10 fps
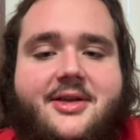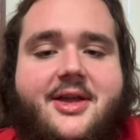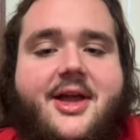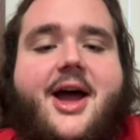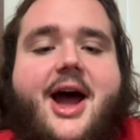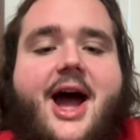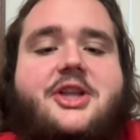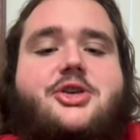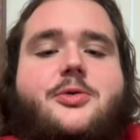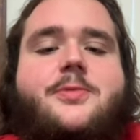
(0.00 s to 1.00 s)
I
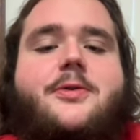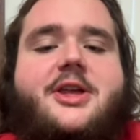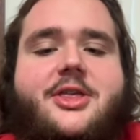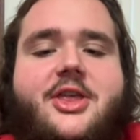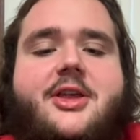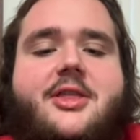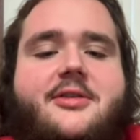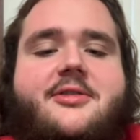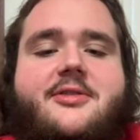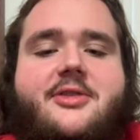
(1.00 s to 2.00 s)
truthfully think this is the
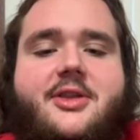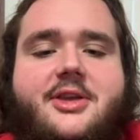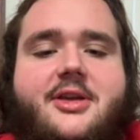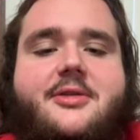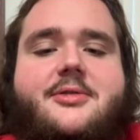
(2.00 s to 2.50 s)
year.